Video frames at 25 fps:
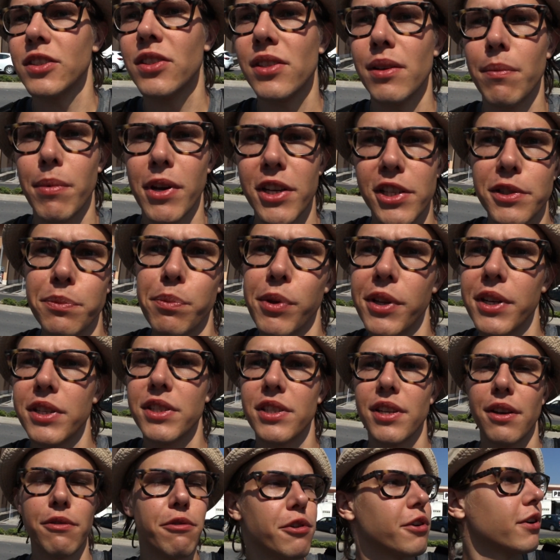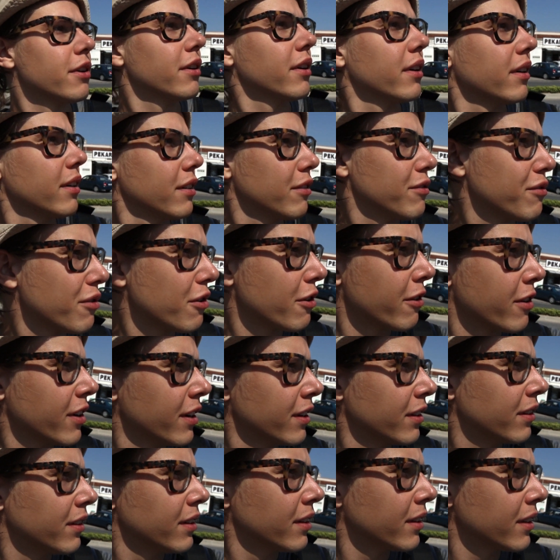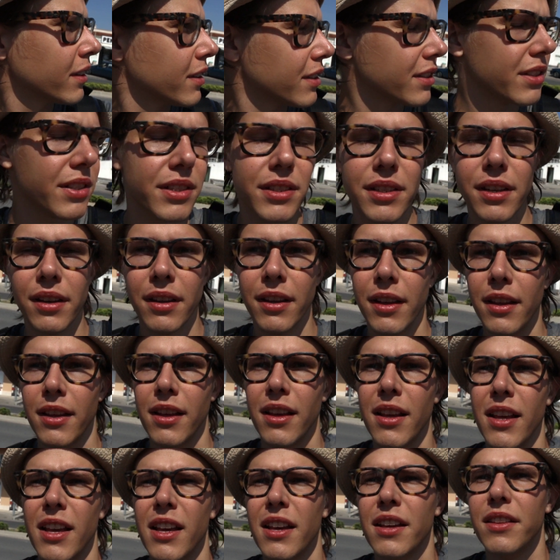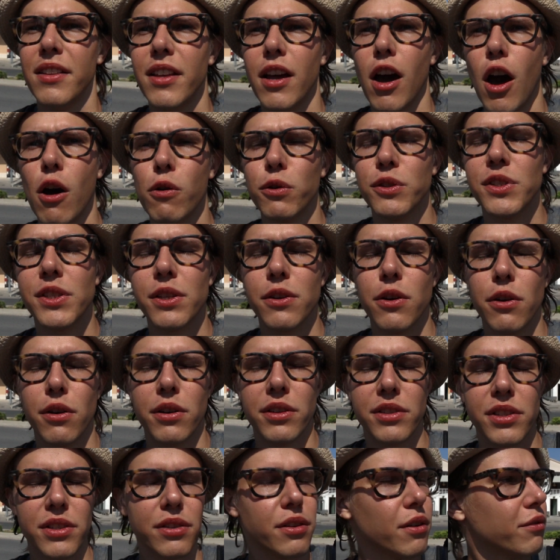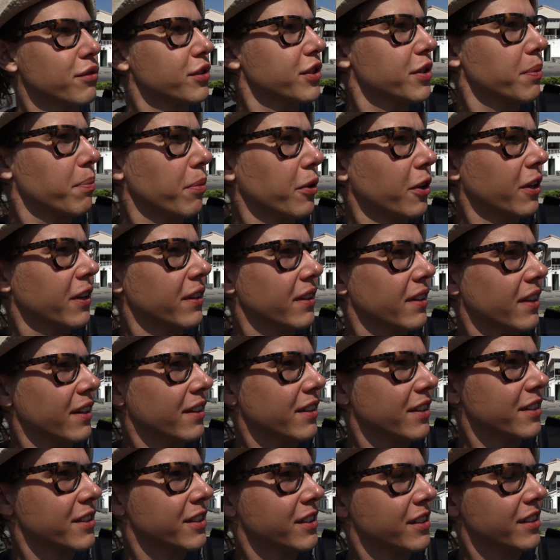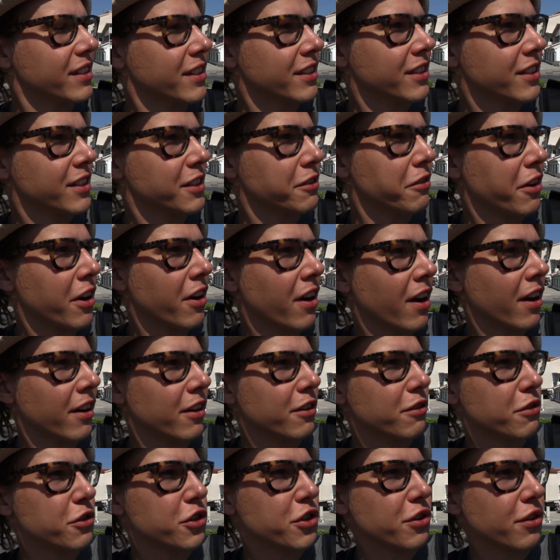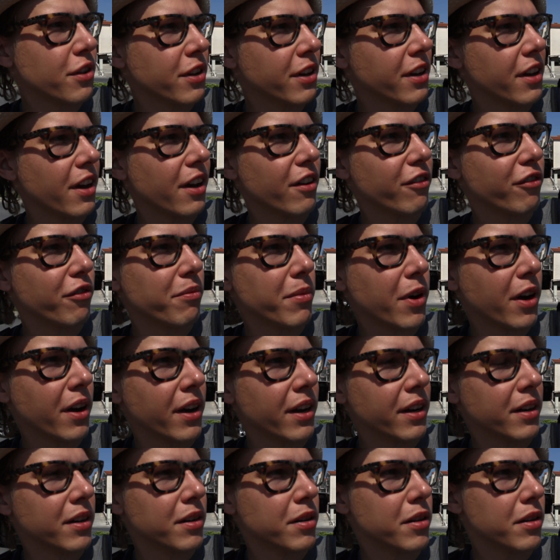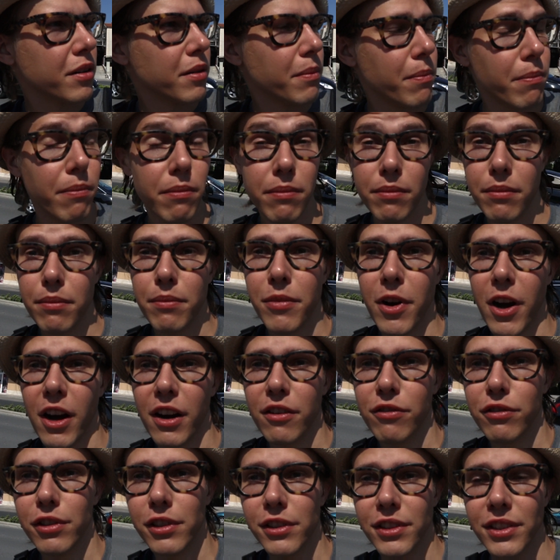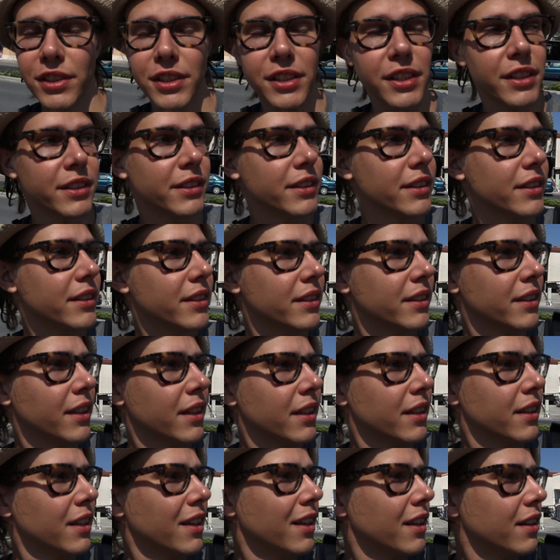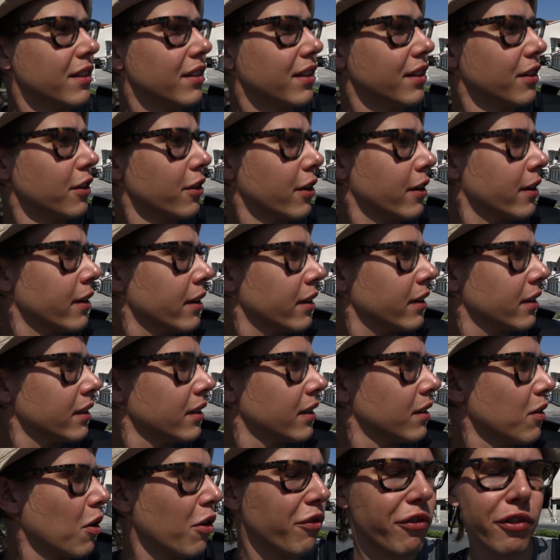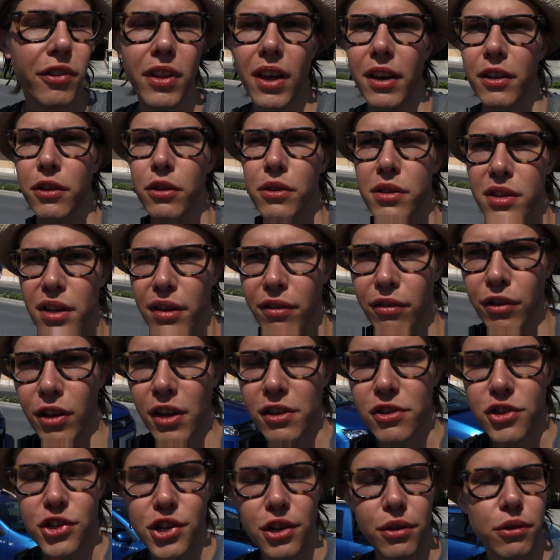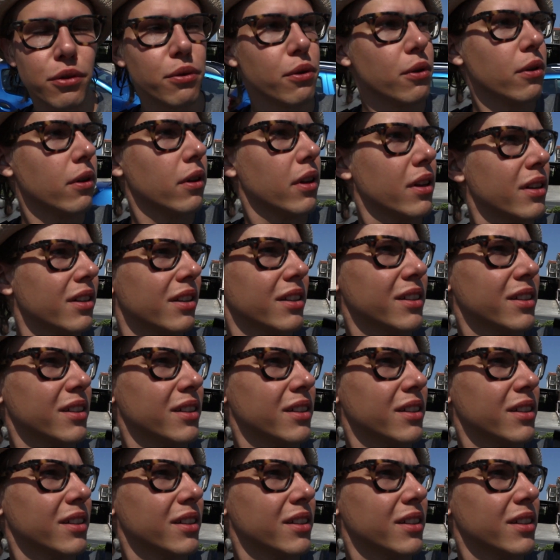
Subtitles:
It's the best place ever for eating. It's the outskirts of Split, and this is where I usually have my breakfast and dinner. Often I don't have lunch at all.